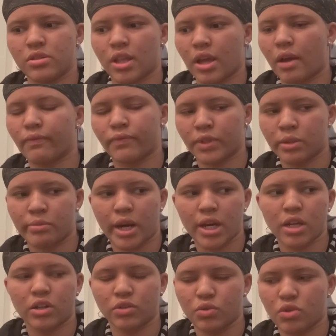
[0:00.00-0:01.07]
Like I'm finna buy
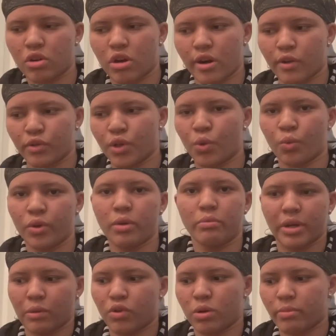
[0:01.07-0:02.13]
like a new car. I don't know when,
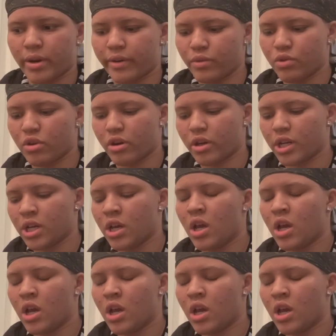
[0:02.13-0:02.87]
I'm gonna buy a new car.